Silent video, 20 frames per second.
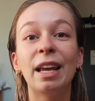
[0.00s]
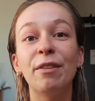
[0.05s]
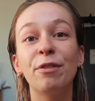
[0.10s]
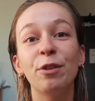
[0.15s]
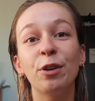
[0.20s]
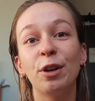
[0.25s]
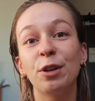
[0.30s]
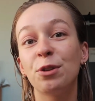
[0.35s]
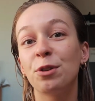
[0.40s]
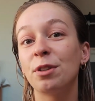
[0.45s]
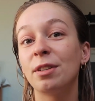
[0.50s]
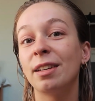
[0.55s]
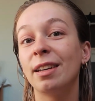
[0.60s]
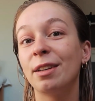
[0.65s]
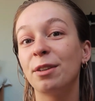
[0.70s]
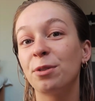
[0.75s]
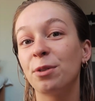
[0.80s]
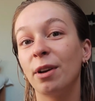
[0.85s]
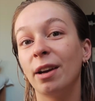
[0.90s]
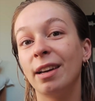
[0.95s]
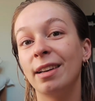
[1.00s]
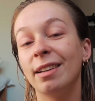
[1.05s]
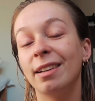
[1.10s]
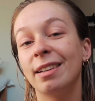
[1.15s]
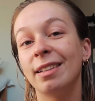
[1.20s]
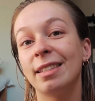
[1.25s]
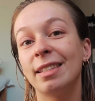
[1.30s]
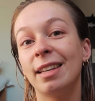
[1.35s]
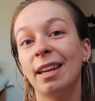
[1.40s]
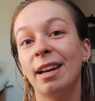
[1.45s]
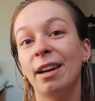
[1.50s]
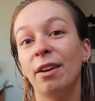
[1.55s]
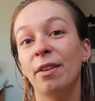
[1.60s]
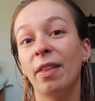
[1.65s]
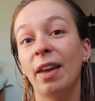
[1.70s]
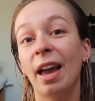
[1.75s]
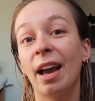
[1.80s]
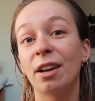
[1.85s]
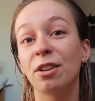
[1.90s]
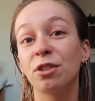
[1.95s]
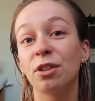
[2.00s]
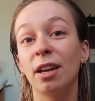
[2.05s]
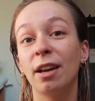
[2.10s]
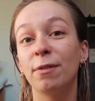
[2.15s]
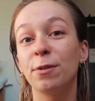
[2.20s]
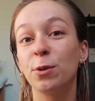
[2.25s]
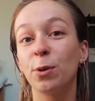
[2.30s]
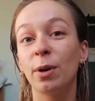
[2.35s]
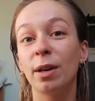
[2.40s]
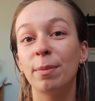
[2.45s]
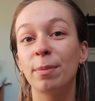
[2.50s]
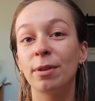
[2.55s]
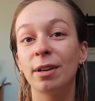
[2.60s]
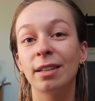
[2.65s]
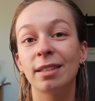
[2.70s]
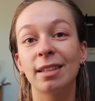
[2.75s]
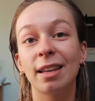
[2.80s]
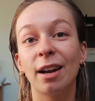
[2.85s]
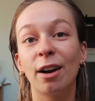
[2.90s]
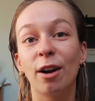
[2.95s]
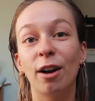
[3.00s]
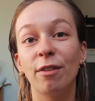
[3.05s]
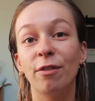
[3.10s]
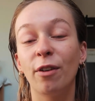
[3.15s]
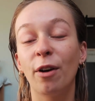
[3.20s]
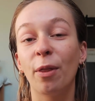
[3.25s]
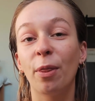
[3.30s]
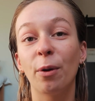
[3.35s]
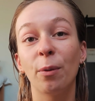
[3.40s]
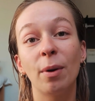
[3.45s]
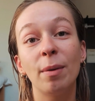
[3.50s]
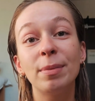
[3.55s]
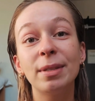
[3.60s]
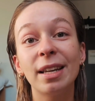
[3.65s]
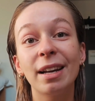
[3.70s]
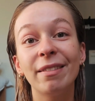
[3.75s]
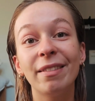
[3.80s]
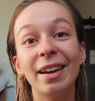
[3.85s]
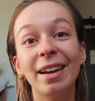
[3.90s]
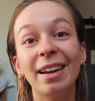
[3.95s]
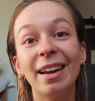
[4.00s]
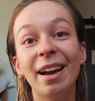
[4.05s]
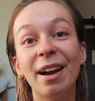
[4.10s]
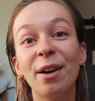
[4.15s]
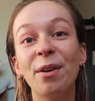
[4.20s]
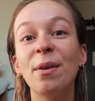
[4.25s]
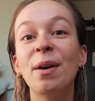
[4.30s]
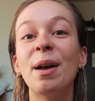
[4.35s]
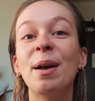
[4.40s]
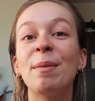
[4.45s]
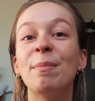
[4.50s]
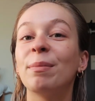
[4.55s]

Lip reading: If you're interested in trying Dossier, they actually have 20% off on their website right now.